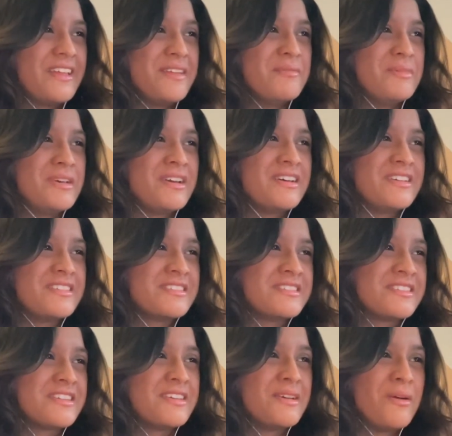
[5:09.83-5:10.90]

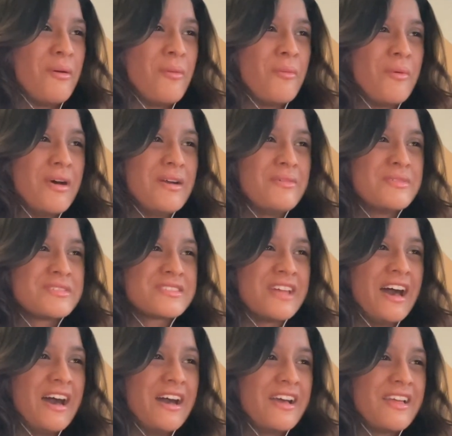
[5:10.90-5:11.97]
Because what was
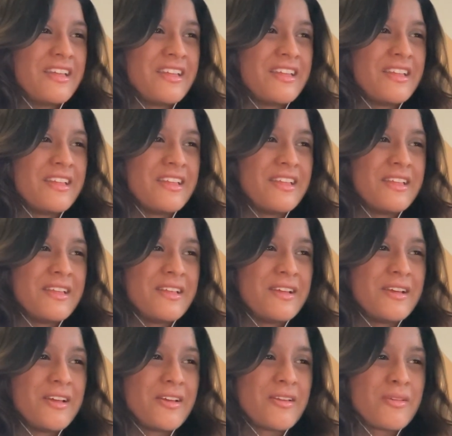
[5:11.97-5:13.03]
that?
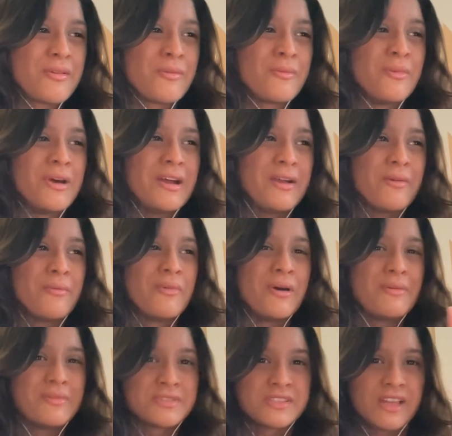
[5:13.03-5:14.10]
What
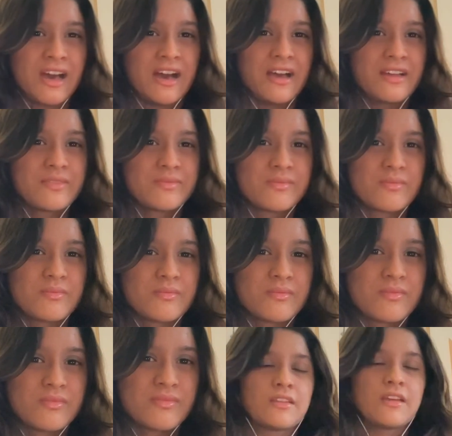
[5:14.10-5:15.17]
was that?
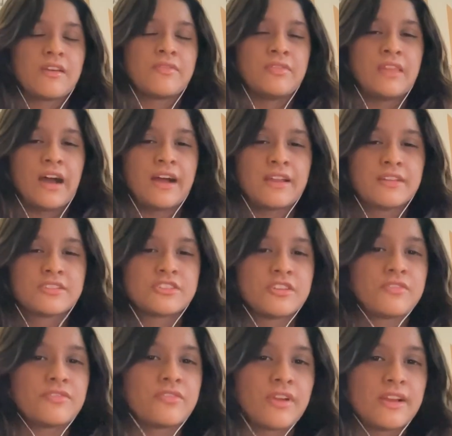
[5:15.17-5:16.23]
If that is
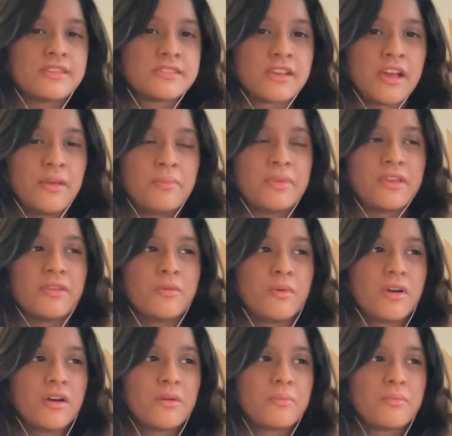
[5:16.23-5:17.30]
your friends hyping
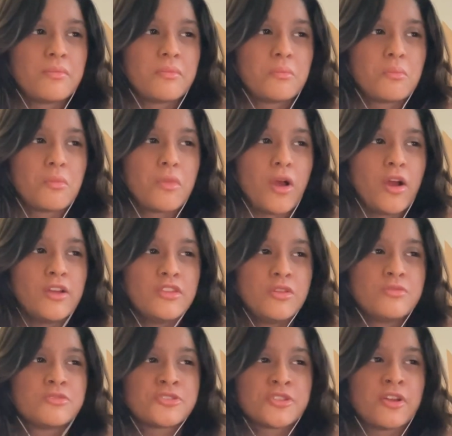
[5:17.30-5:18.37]
you up, are
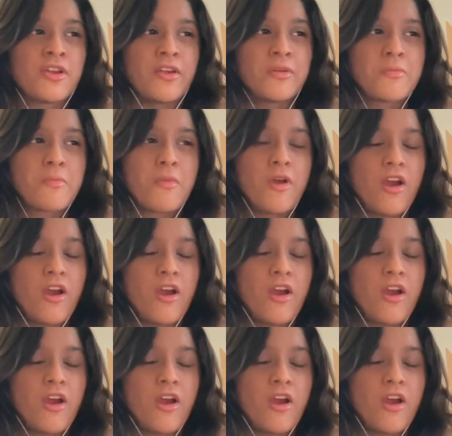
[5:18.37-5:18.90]
you sure?